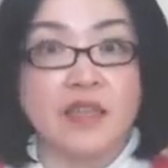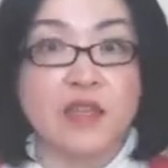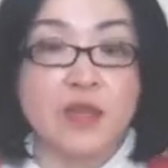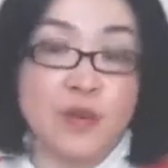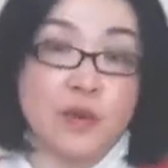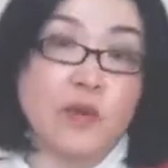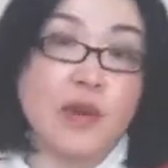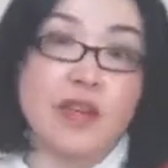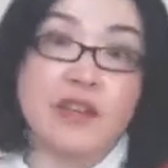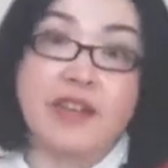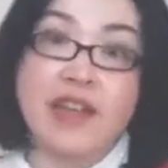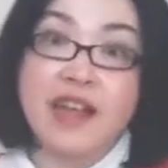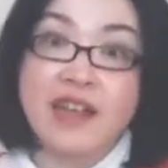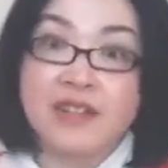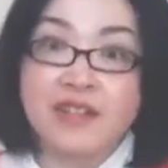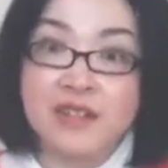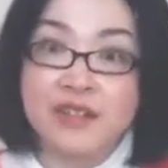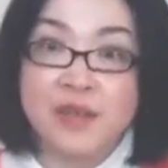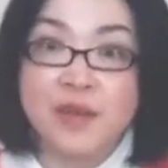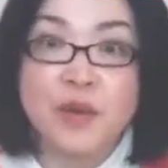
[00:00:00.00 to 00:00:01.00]
correct
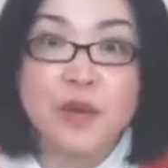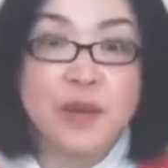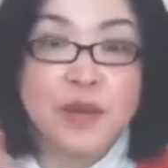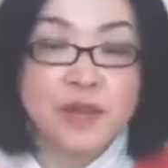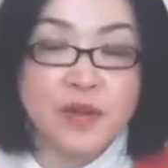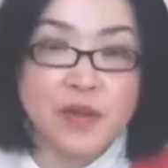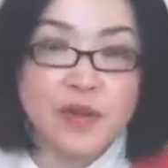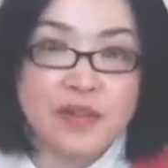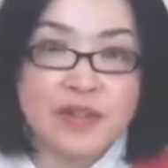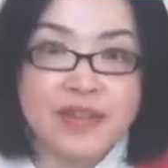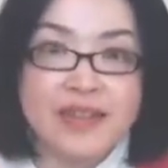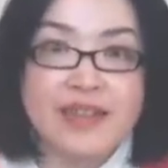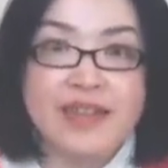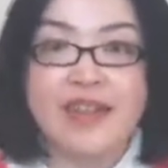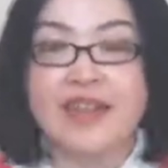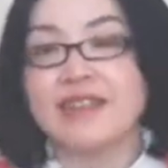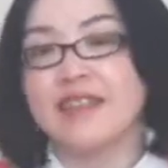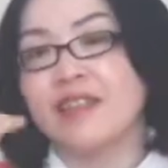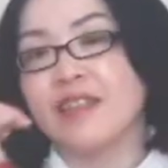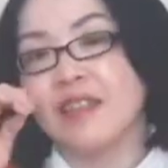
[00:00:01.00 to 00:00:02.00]
answer or not.
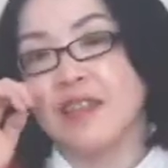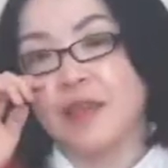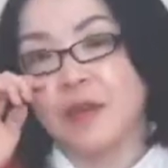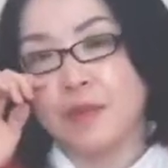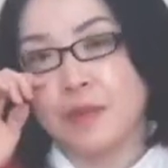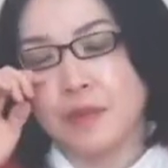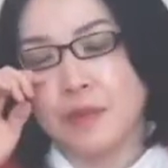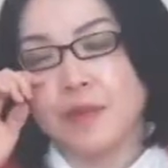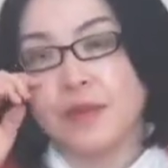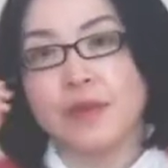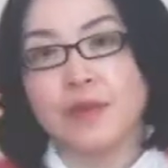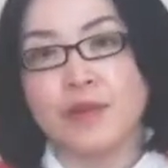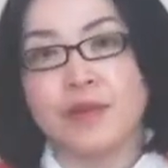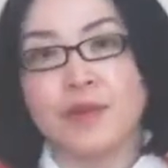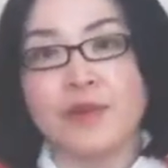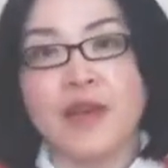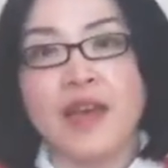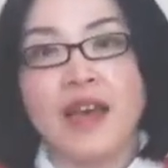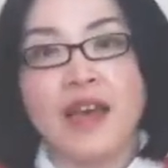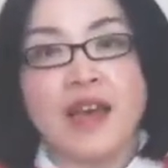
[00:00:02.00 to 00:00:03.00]
And then if
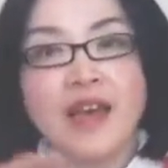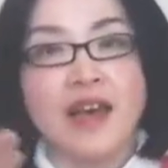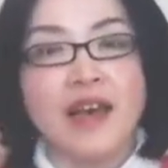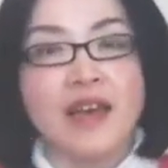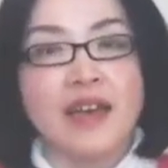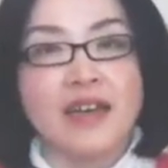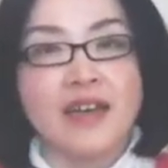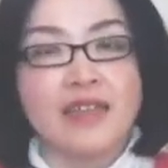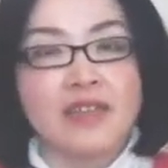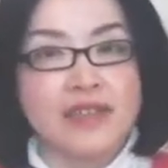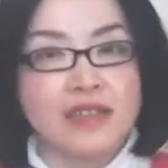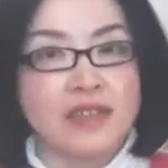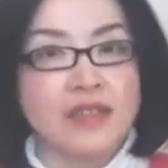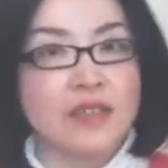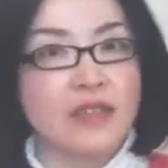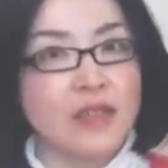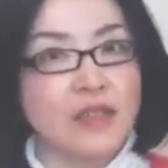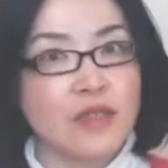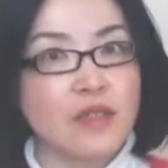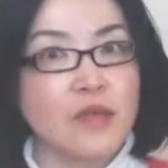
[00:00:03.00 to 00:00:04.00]
you
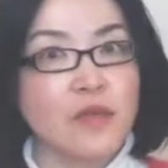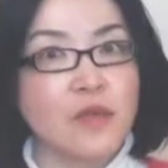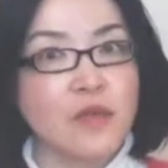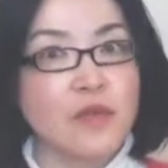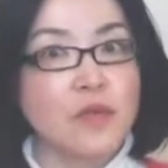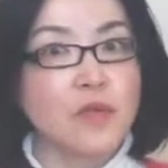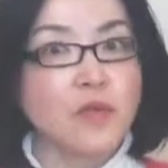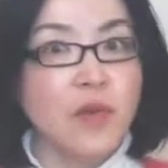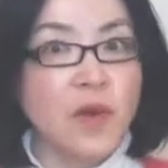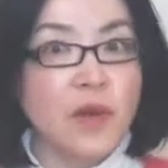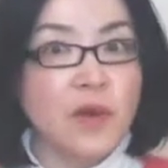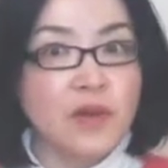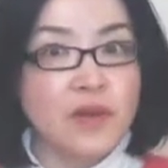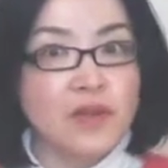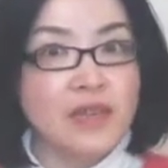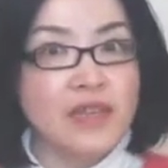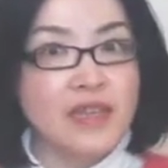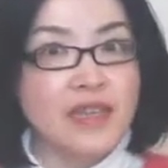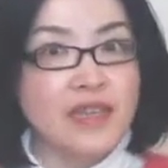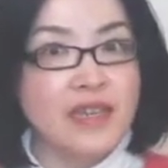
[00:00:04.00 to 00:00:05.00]
didn't follow
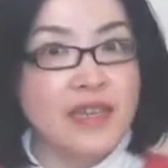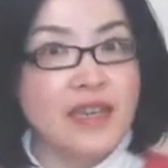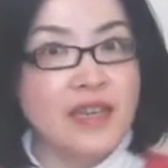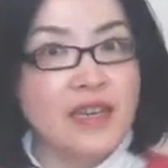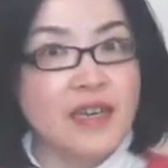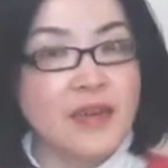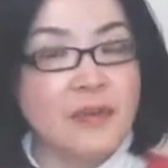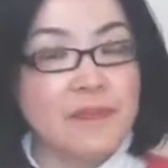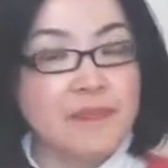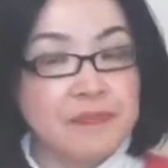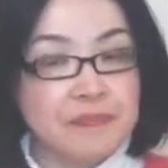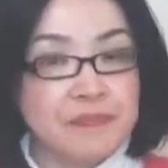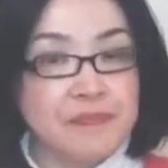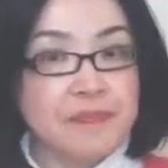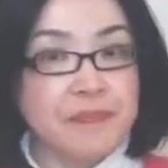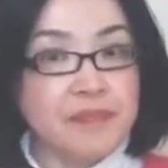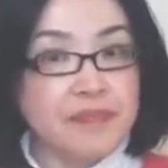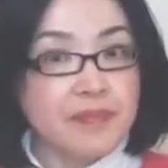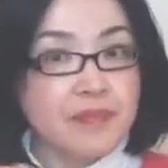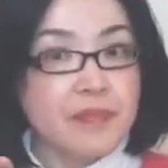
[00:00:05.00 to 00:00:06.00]
the
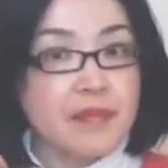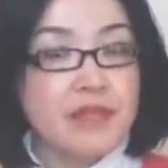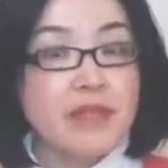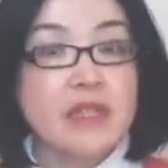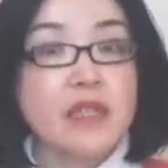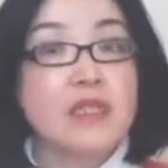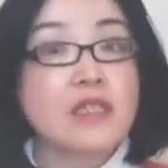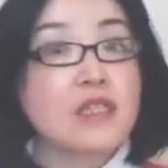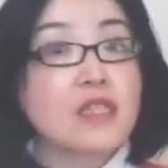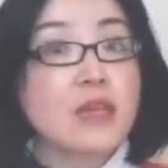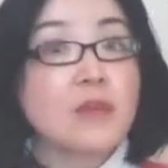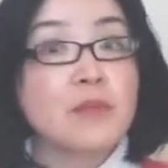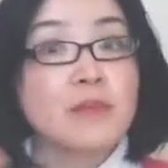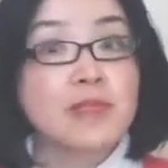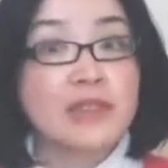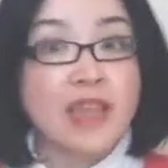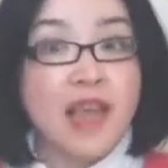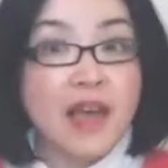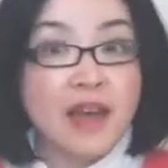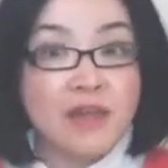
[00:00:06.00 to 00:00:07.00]
some
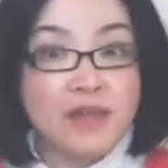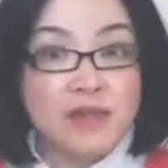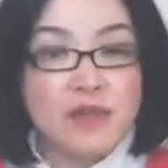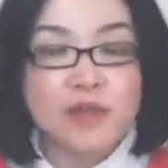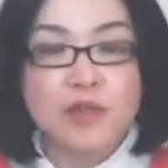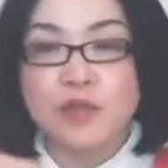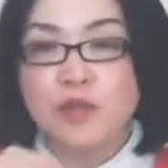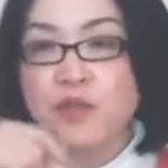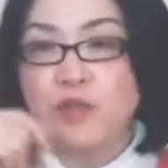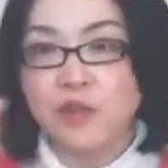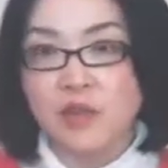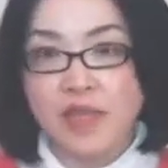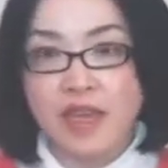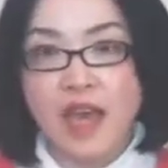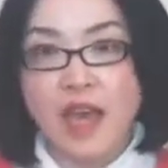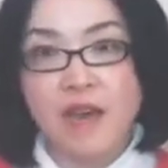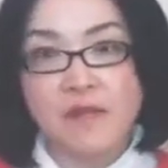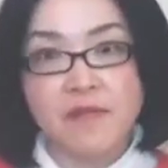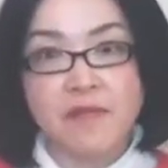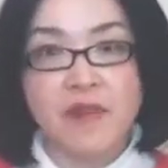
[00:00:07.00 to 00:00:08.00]
sounds, you
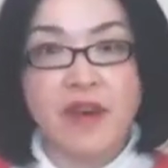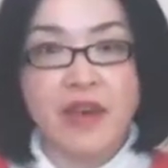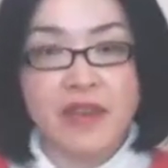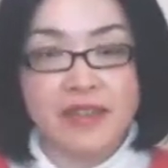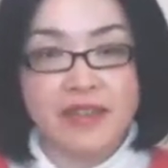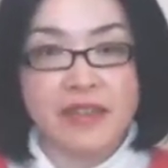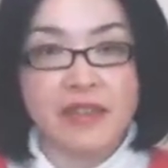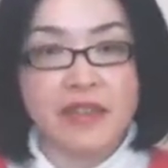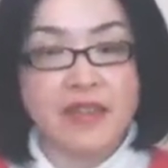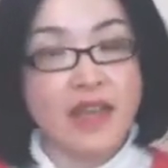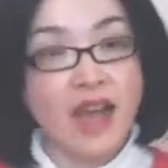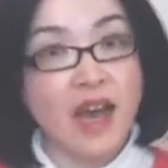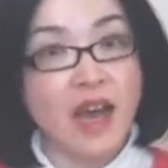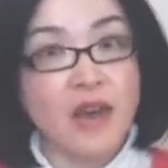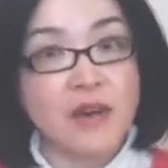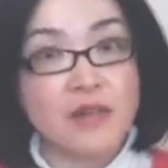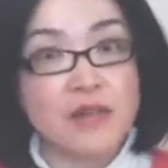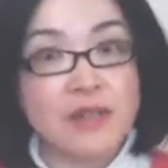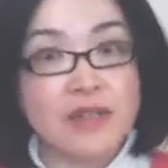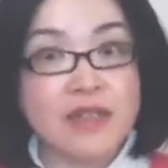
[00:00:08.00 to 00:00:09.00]
can find it
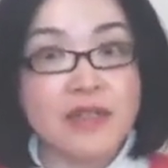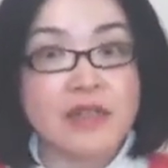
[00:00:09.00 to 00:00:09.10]
out